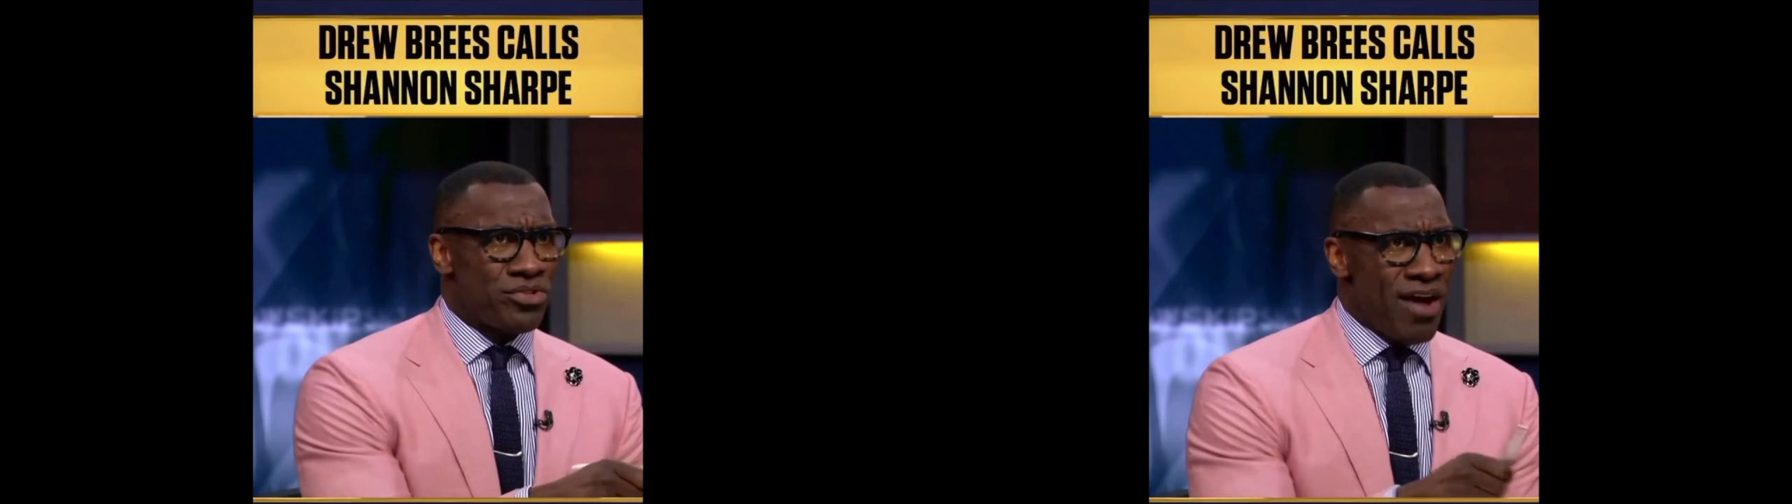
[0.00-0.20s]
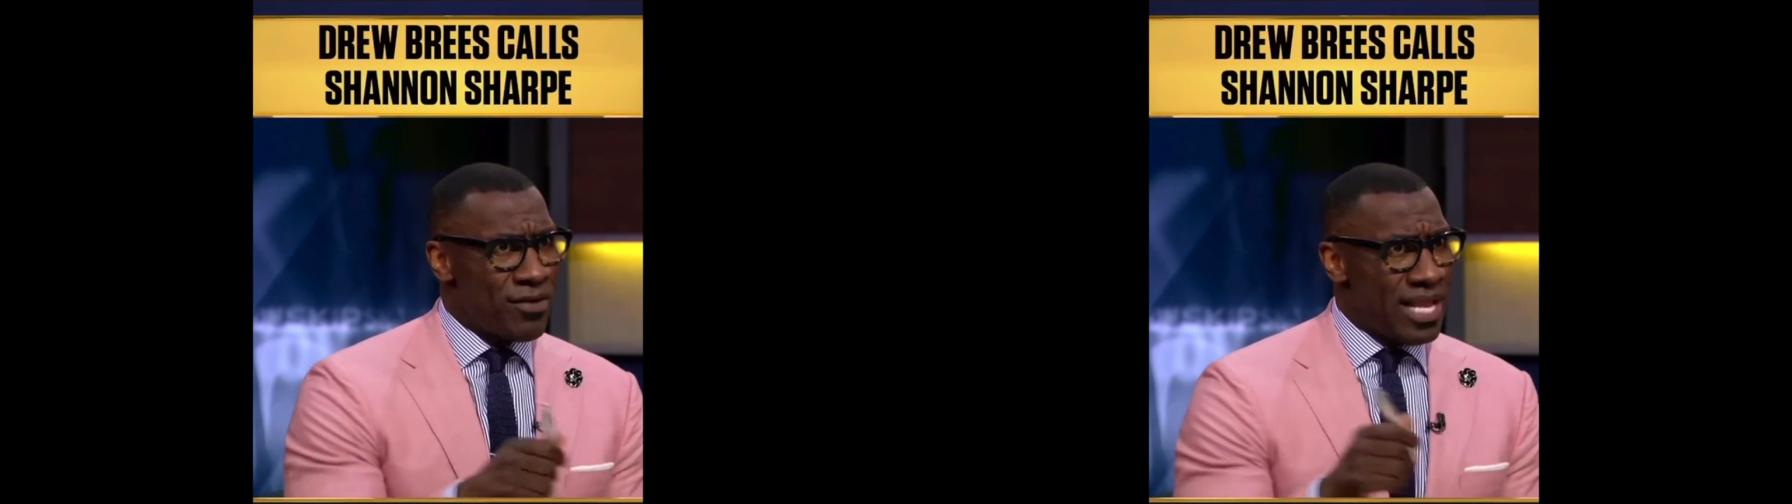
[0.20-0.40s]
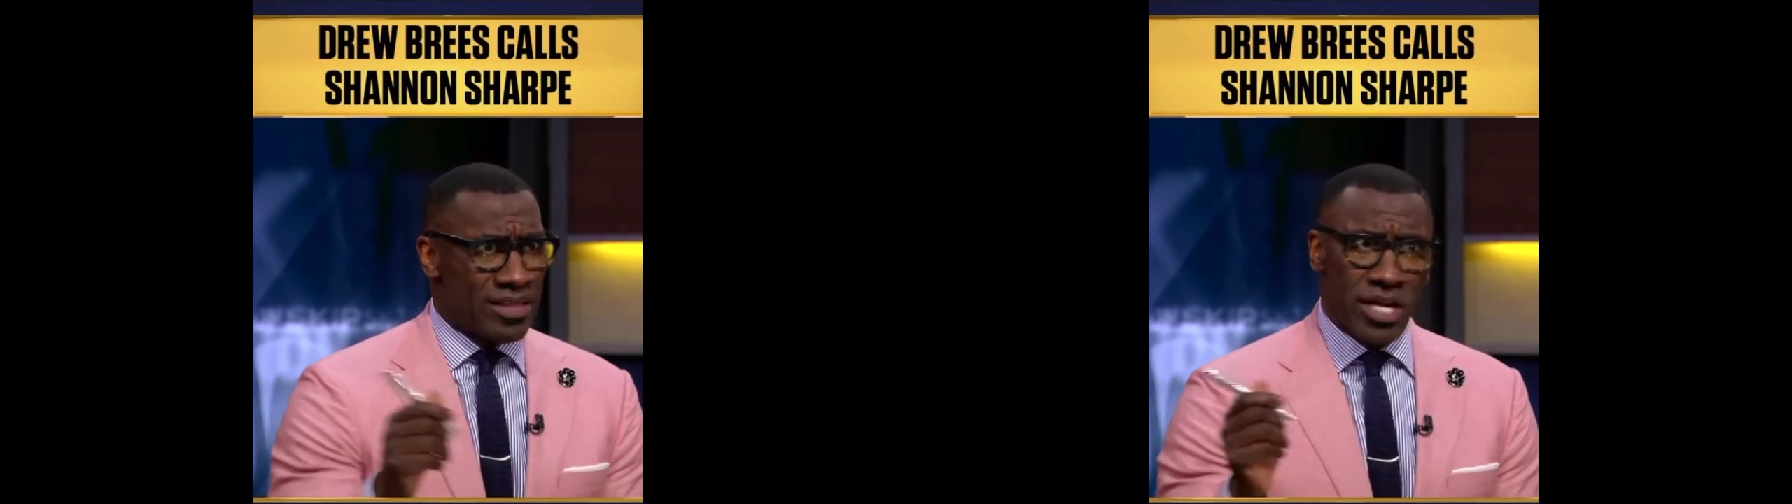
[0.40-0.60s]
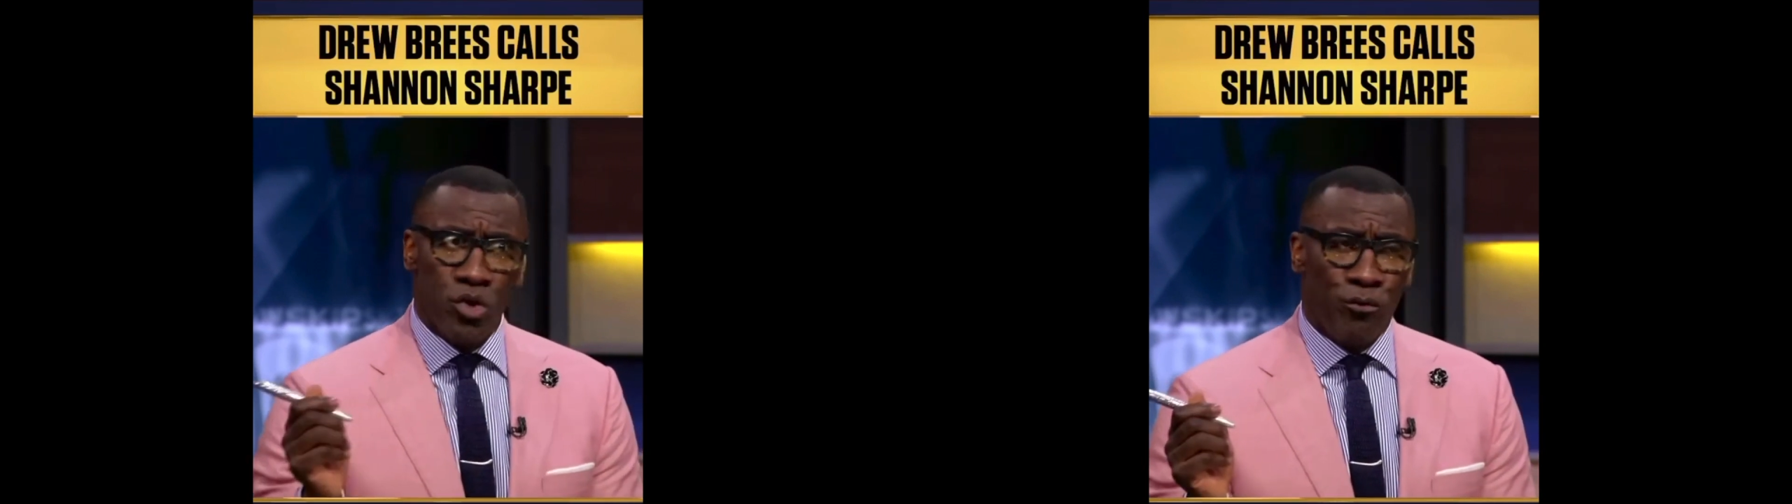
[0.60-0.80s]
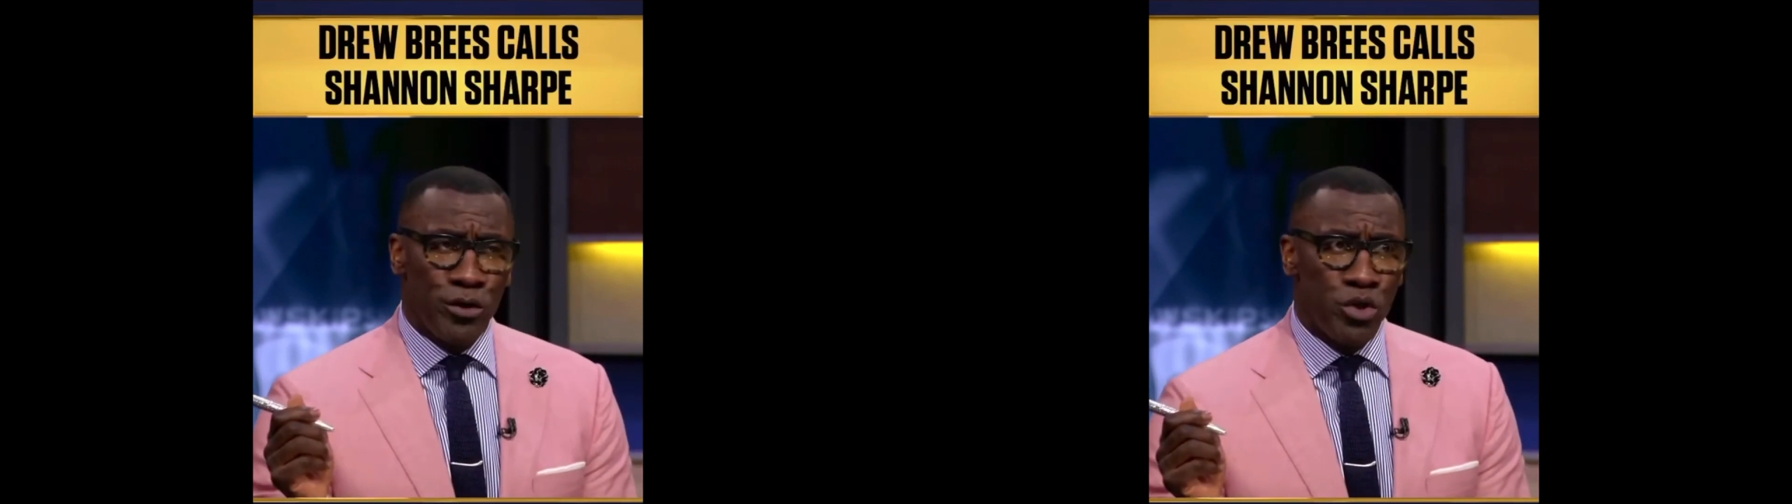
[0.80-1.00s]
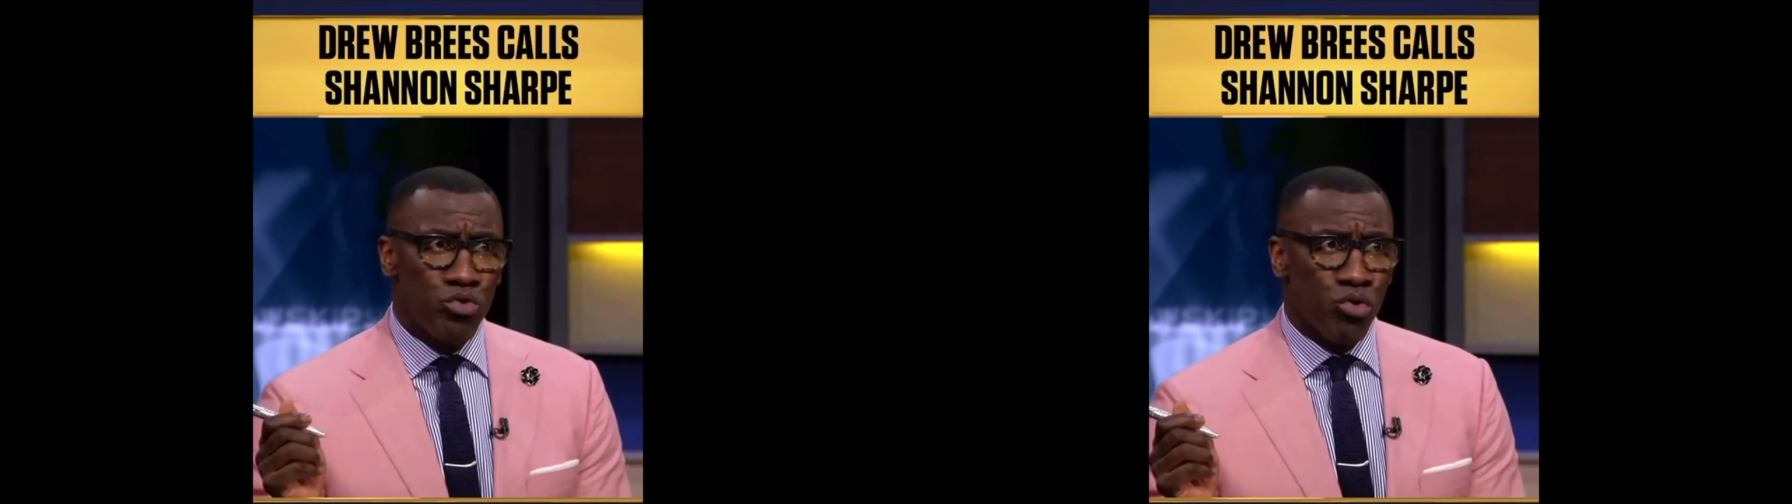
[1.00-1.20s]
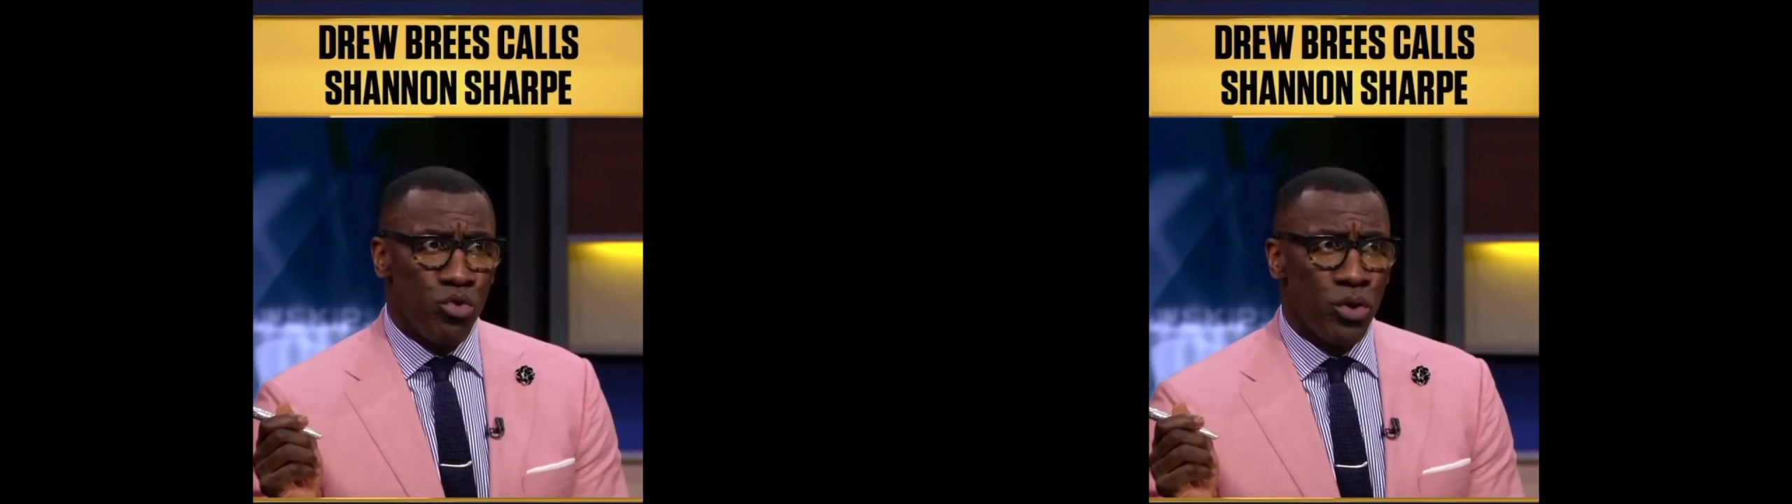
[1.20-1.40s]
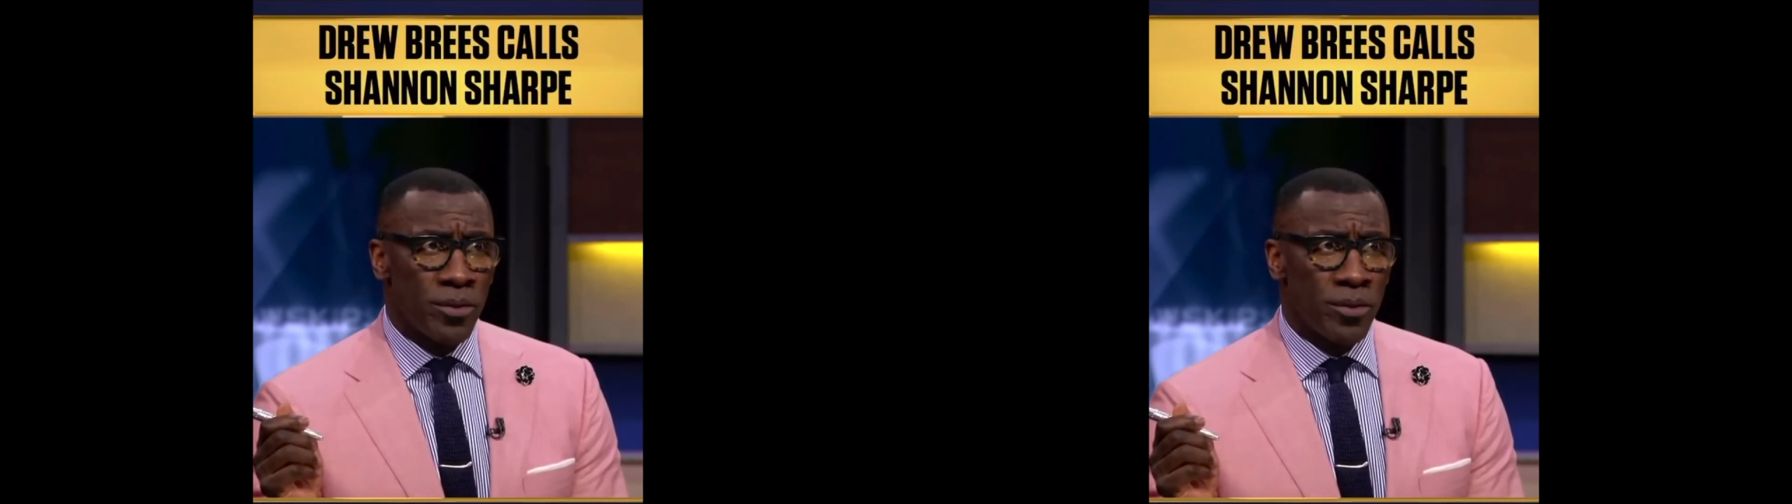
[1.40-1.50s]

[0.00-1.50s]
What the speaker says: Stafford like they do for you, Drew.